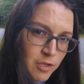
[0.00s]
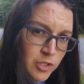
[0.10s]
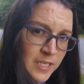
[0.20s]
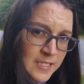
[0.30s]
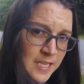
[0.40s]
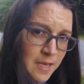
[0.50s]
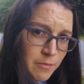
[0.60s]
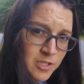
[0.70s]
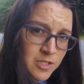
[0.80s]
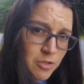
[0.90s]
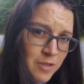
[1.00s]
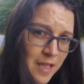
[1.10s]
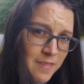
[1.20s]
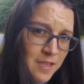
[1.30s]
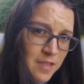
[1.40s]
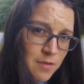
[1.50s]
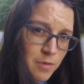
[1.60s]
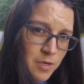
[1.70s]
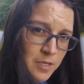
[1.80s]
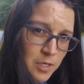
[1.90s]
a great day. And we're so glad that
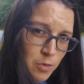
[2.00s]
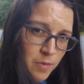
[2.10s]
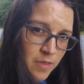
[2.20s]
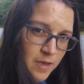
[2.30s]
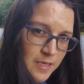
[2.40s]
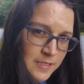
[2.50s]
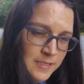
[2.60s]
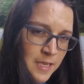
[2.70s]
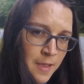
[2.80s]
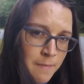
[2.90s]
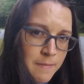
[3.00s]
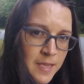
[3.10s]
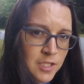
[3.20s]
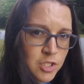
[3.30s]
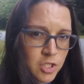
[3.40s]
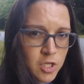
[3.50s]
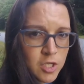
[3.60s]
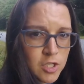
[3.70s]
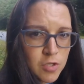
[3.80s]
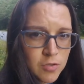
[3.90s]
you are here with us. My Make
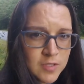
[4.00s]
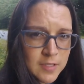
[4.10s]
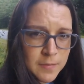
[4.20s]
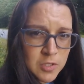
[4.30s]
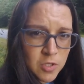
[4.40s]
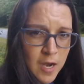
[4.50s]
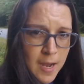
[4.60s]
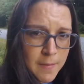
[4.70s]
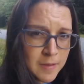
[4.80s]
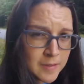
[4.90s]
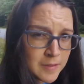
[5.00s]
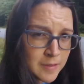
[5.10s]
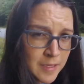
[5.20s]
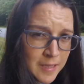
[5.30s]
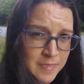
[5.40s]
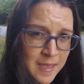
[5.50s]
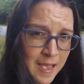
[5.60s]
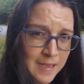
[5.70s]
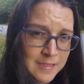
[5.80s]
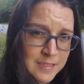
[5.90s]
sure you subscribe, click
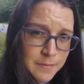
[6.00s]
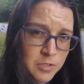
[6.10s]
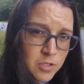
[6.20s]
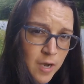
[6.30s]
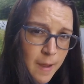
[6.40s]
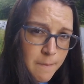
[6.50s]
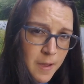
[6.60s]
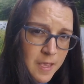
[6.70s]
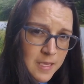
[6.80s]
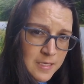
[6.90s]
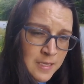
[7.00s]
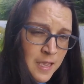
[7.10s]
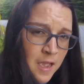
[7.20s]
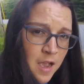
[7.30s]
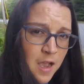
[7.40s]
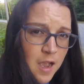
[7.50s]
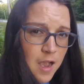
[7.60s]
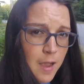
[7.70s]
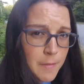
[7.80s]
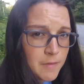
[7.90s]
that subscribe button
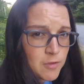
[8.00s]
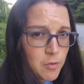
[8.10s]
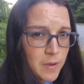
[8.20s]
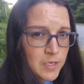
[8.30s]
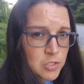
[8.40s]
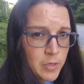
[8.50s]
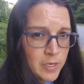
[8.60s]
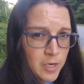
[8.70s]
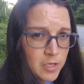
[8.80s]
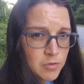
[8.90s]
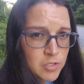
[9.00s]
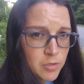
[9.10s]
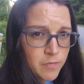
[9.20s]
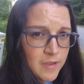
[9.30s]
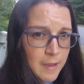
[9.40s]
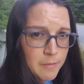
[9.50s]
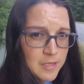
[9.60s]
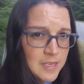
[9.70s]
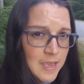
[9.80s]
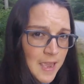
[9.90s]
um, if you want to join our YouTube
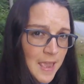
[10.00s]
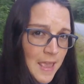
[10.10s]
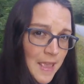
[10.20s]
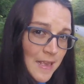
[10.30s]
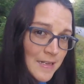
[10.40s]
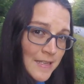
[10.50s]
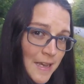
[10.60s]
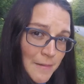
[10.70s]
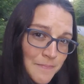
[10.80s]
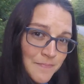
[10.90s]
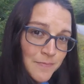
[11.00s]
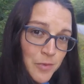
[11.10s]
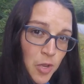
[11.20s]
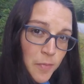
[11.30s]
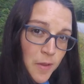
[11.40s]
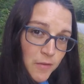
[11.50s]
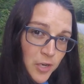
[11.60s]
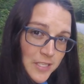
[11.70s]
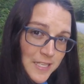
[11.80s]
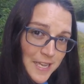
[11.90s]
family. And yeah, we hope you have a
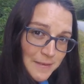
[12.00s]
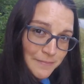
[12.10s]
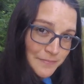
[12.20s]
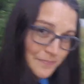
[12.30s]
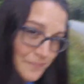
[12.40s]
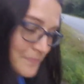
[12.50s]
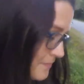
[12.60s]
great day. You know